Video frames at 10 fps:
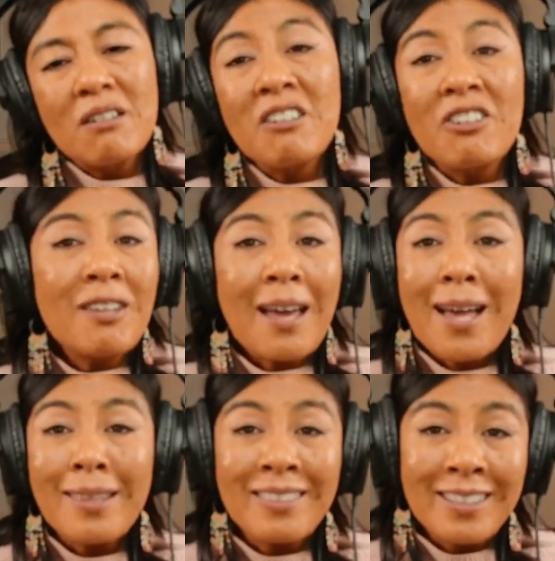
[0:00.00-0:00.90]
a good
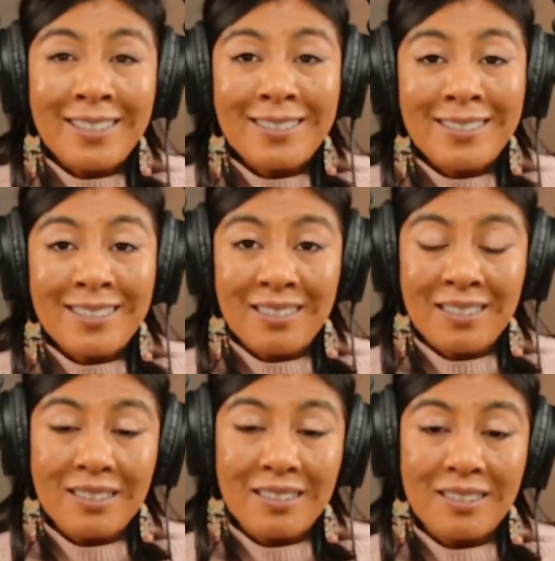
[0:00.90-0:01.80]
athlete,
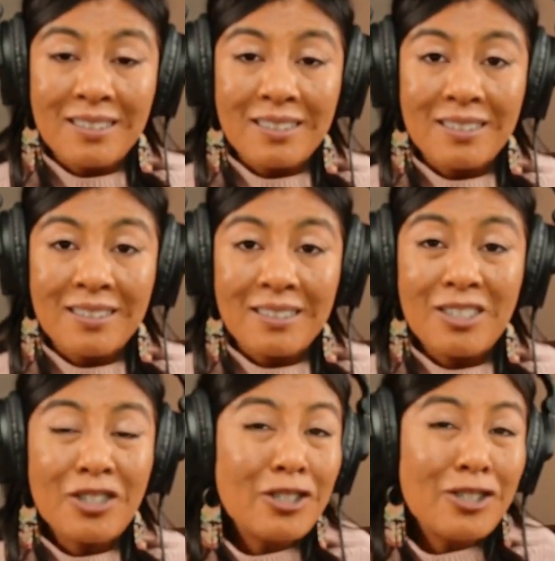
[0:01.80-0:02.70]

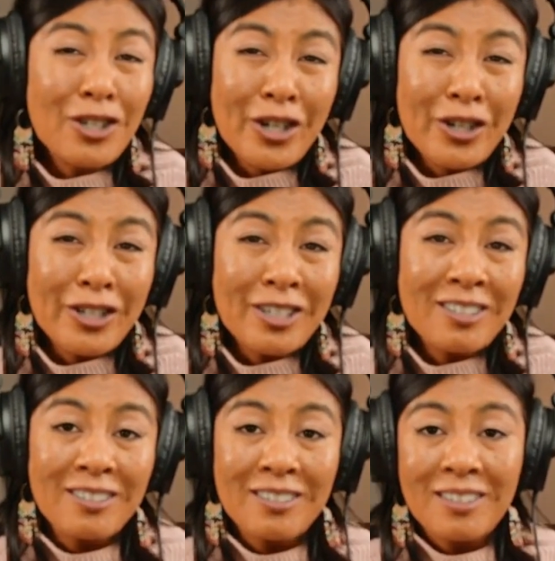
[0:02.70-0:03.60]
a good daughter,
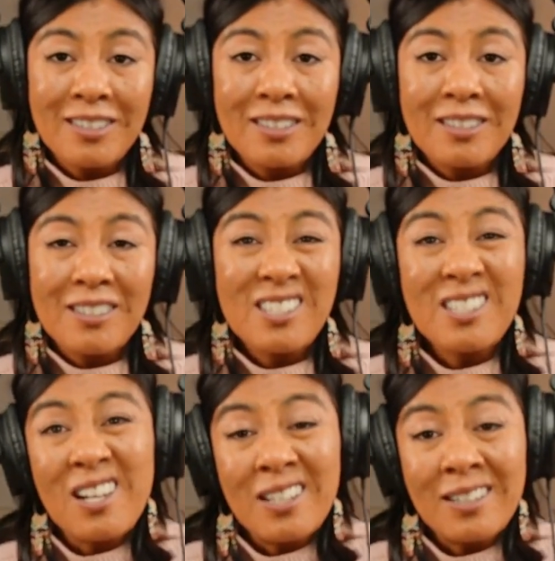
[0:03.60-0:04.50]

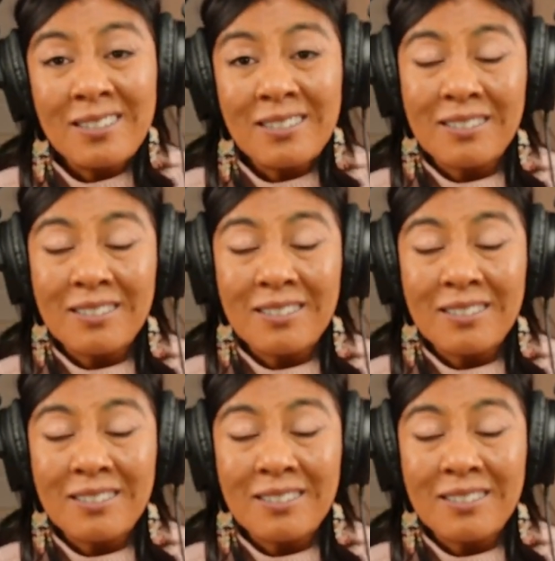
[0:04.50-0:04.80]
son,